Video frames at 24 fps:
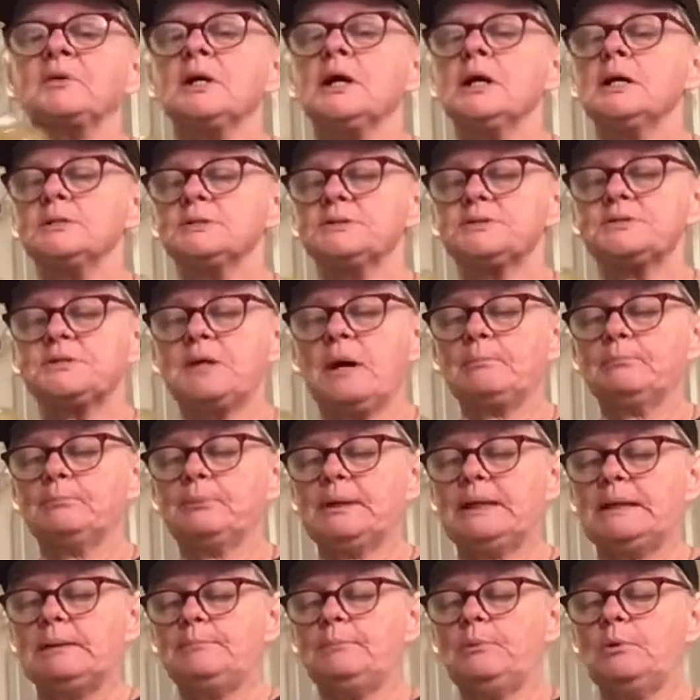Some
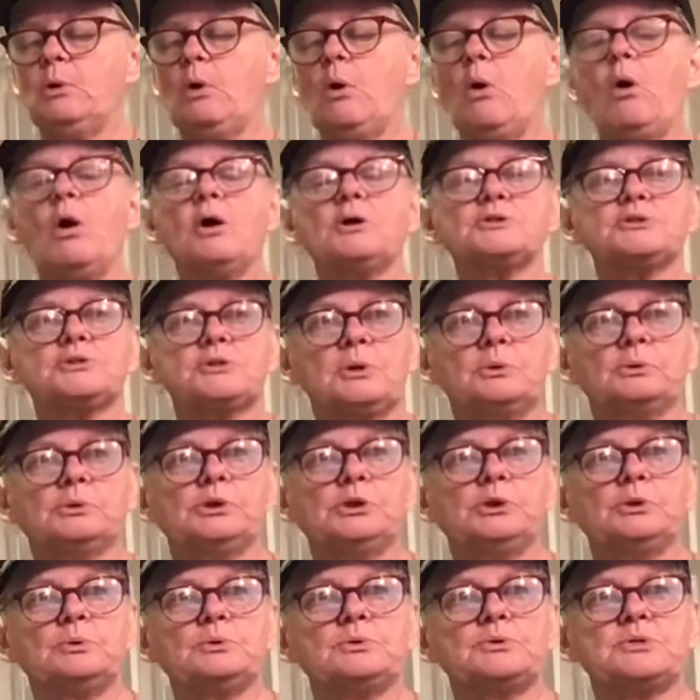people also
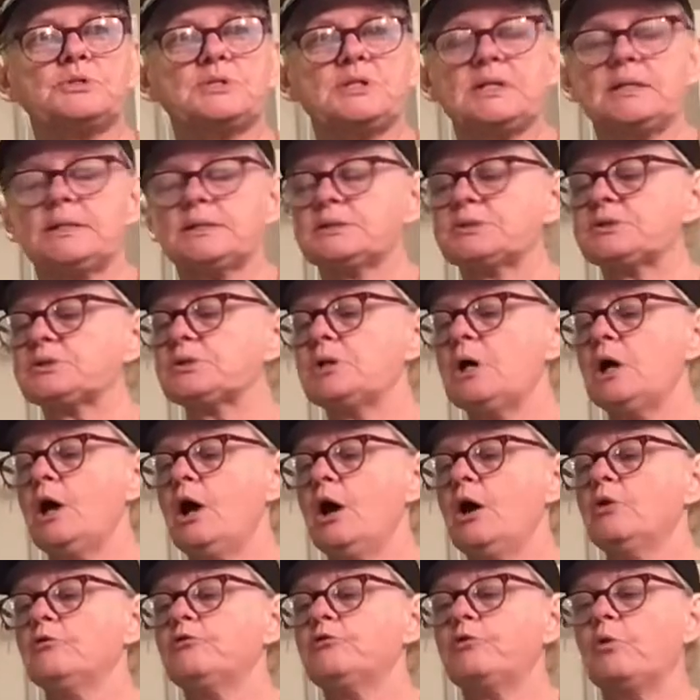use this
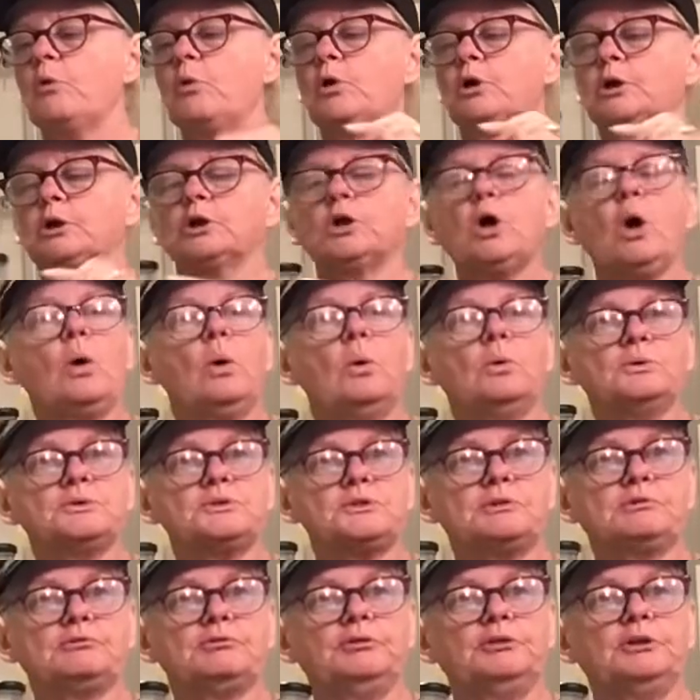for colds
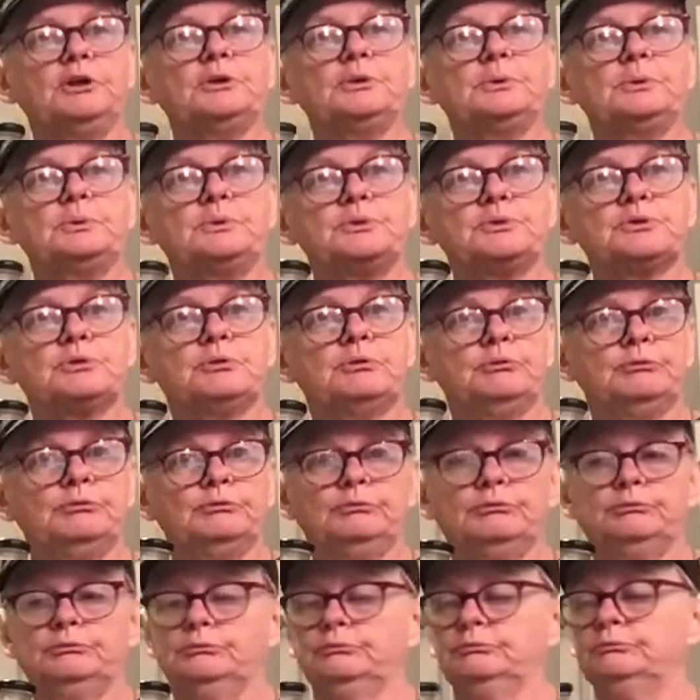and flus.
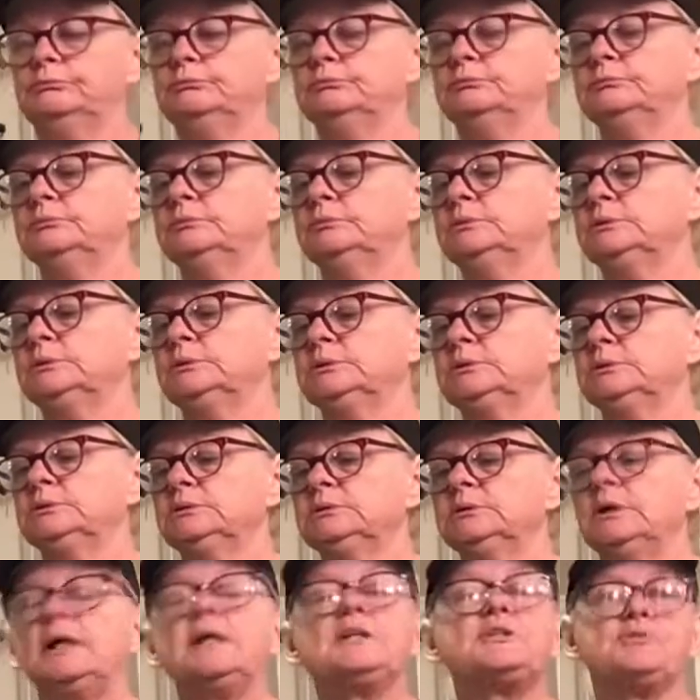
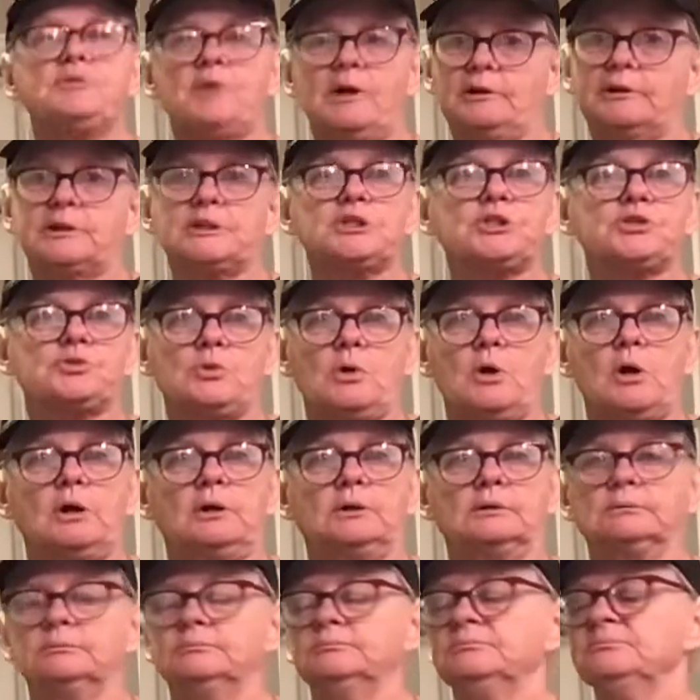It's very
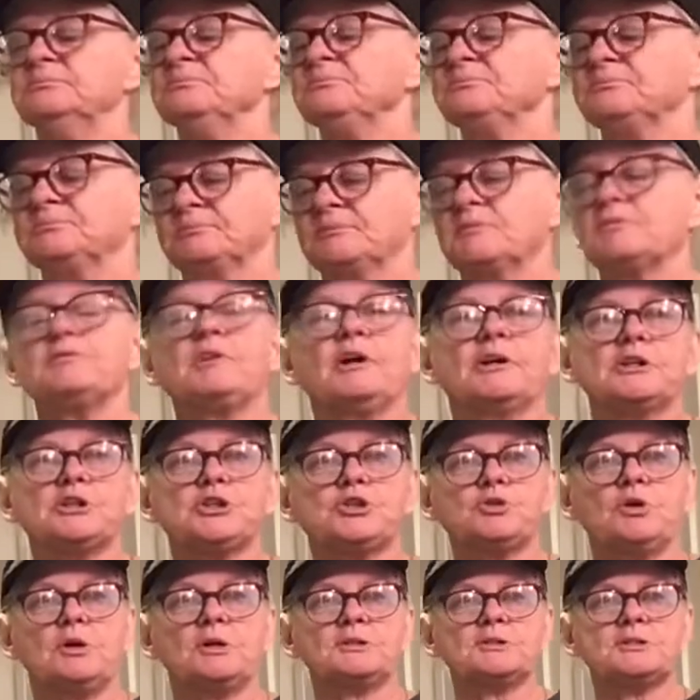strong
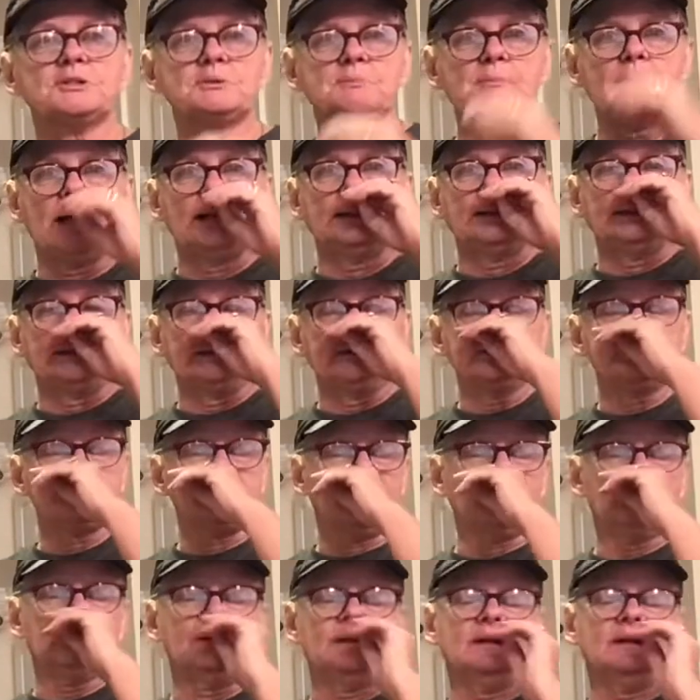smelling. So